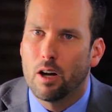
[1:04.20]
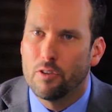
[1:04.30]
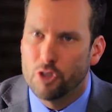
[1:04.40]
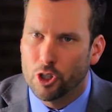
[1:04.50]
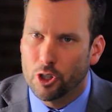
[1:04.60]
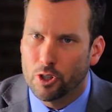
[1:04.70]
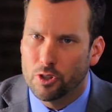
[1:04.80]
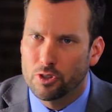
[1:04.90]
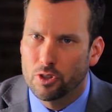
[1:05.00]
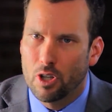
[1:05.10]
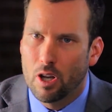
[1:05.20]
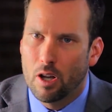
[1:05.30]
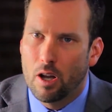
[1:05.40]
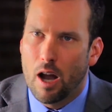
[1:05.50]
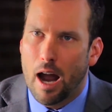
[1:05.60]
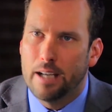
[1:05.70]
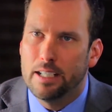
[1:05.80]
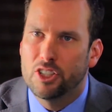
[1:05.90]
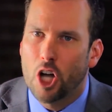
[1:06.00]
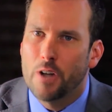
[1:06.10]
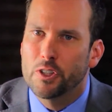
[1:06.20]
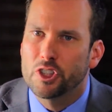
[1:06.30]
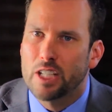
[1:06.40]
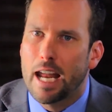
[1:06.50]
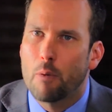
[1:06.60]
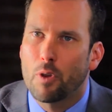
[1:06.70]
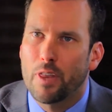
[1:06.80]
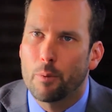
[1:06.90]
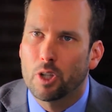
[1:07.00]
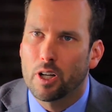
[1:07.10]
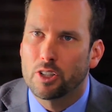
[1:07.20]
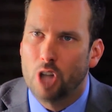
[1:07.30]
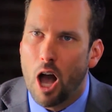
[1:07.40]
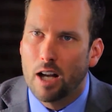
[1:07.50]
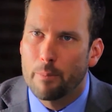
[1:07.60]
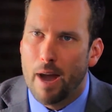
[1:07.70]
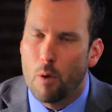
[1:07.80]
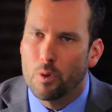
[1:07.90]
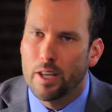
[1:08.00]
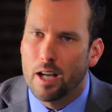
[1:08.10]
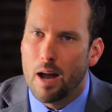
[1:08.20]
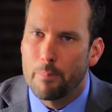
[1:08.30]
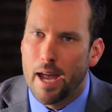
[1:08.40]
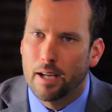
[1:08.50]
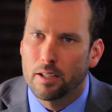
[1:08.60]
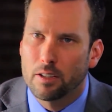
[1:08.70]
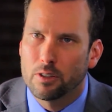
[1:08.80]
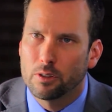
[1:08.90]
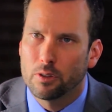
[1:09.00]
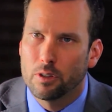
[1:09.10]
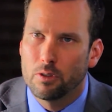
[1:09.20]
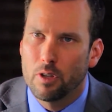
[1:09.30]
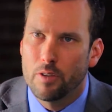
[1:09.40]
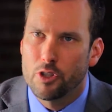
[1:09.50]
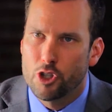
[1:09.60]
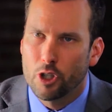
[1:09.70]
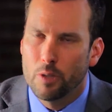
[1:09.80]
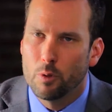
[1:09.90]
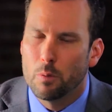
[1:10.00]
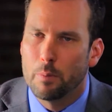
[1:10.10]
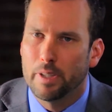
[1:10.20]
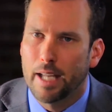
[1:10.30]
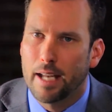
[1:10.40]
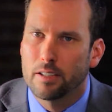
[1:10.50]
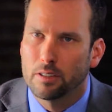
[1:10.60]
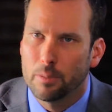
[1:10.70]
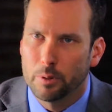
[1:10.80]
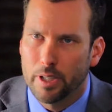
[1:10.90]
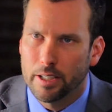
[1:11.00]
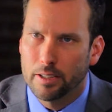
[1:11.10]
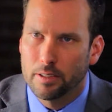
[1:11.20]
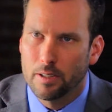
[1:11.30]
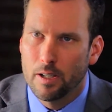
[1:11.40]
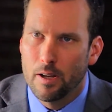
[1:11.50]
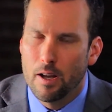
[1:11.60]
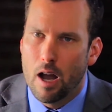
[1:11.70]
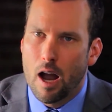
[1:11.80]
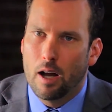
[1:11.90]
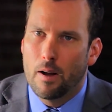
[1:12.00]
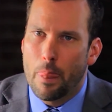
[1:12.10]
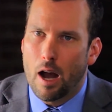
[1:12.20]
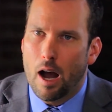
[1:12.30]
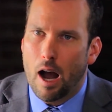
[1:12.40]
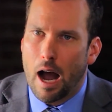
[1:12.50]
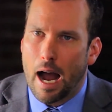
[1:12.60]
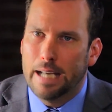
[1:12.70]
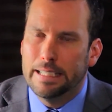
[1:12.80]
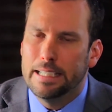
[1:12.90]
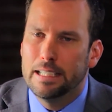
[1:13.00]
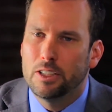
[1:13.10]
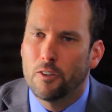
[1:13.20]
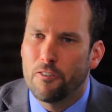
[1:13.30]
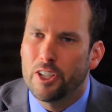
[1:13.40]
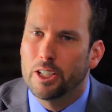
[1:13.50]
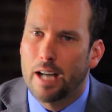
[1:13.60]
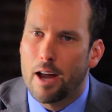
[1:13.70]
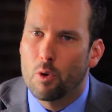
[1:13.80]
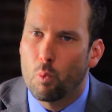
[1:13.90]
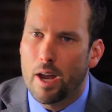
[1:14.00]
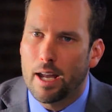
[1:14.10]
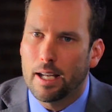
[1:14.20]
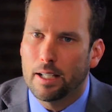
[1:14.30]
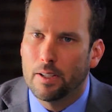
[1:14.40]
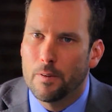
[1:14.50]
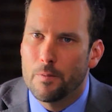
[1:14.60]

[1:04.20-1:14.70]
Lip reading: of jurors. I needed to understand what they were going to talk about when they got back in the jury room and began deliberating. I needed to figure out a way